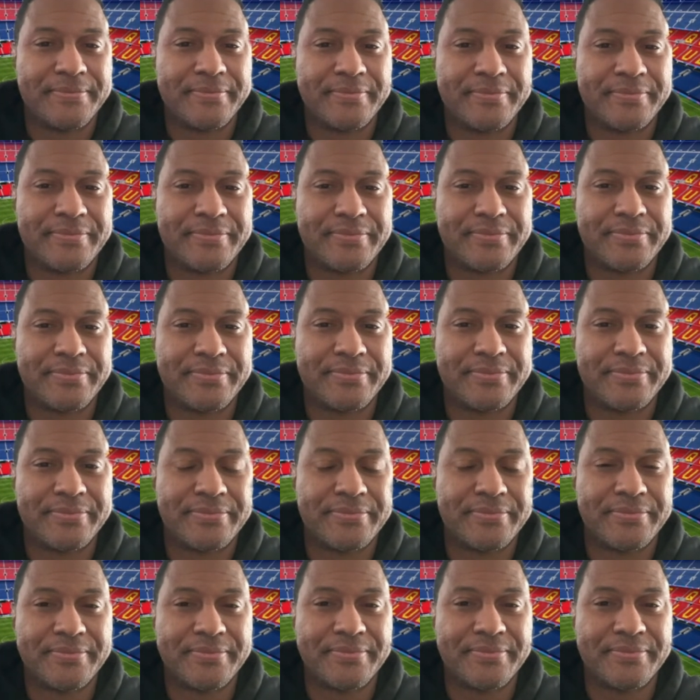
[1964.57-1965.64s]

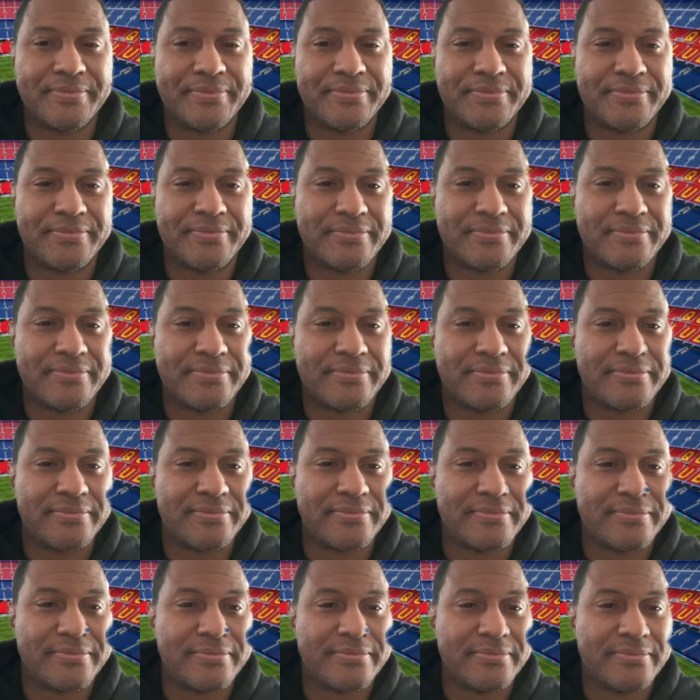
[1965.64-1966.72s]

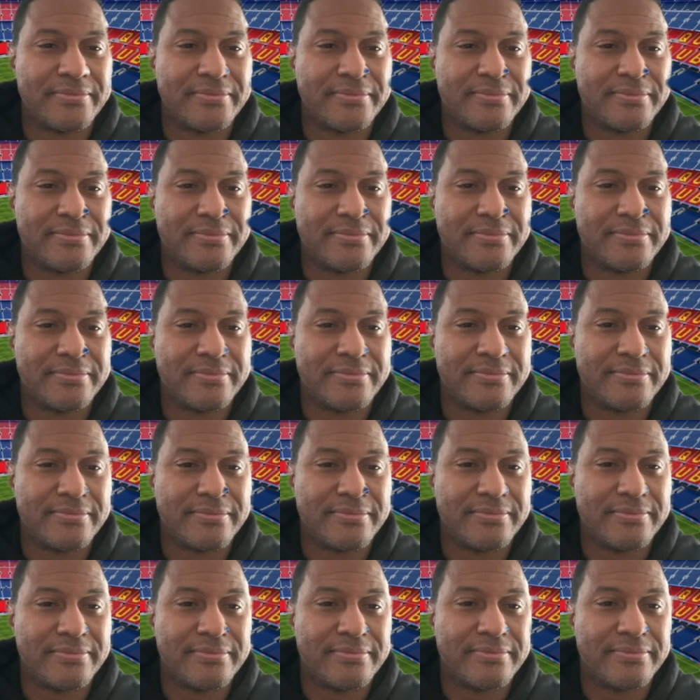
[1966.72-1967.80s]

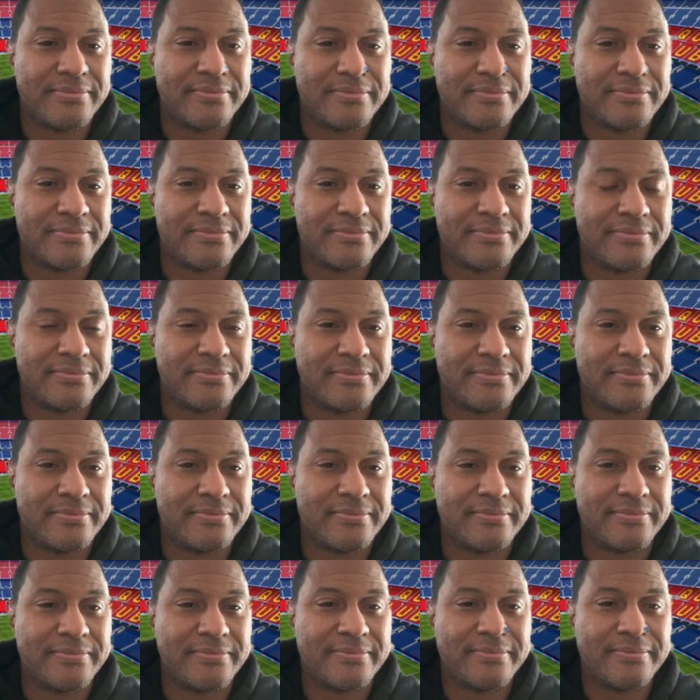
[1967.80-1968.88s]

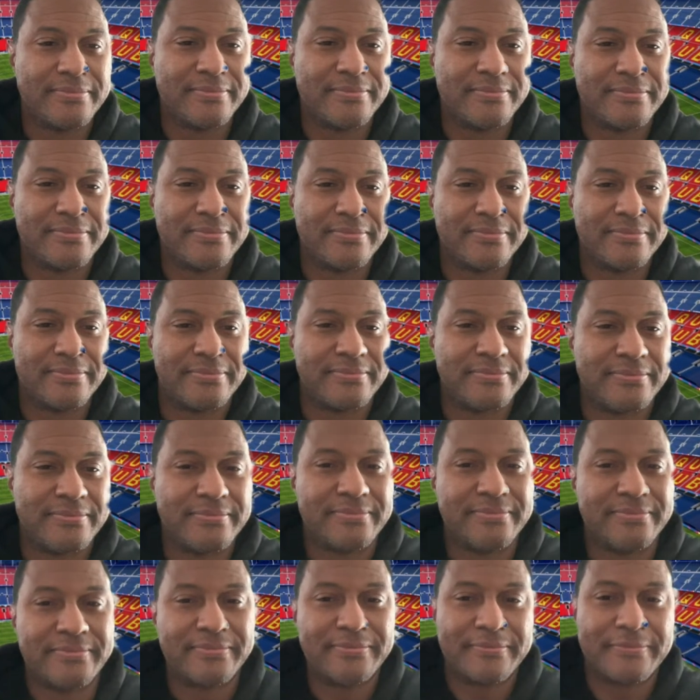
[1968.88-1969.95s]

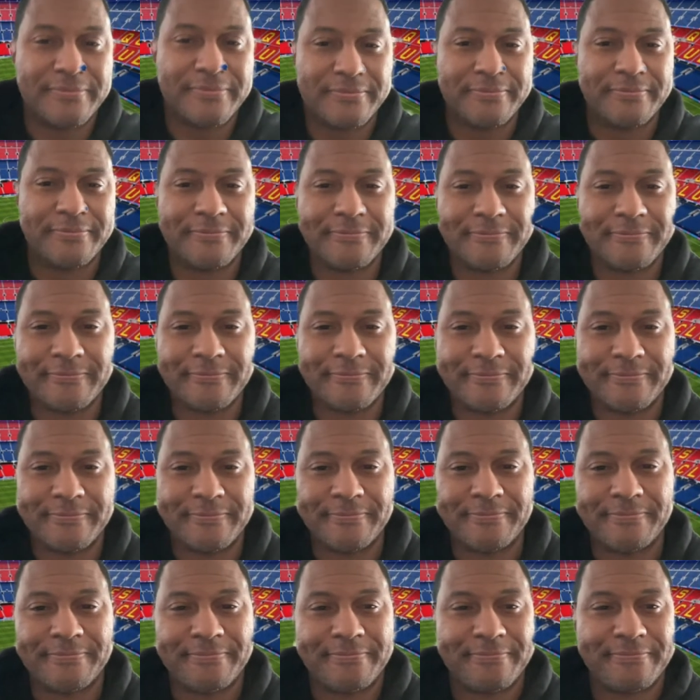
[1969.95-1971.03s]

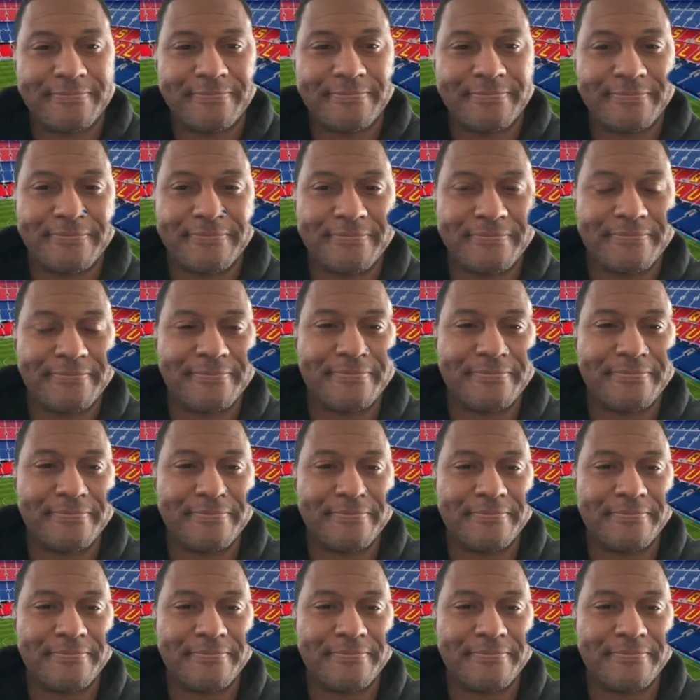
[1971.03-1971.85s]
The person shown says nothing.